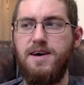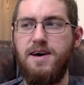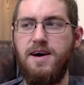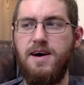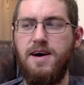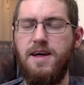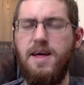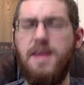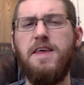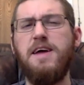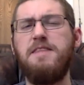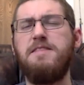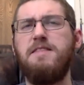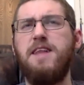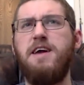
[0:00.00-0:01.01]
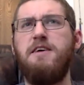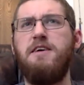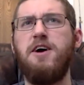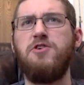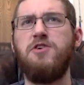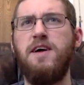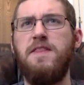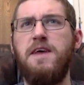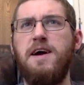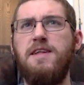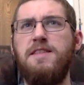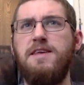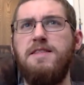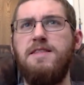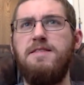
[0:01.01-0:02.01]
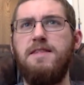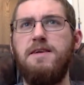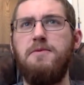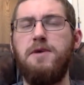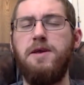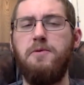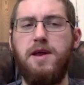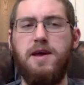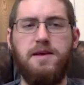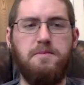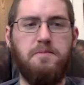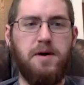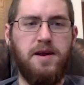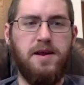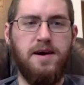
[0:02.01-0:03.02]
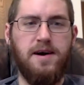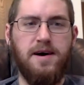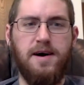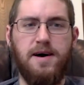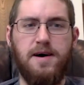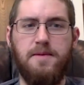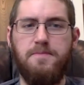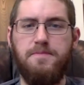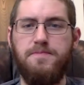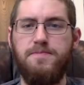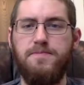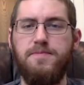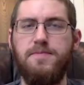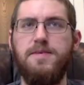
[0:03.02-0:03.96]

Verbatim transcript: uh, I think it's the latter actually. I think I did see when he went in, but um,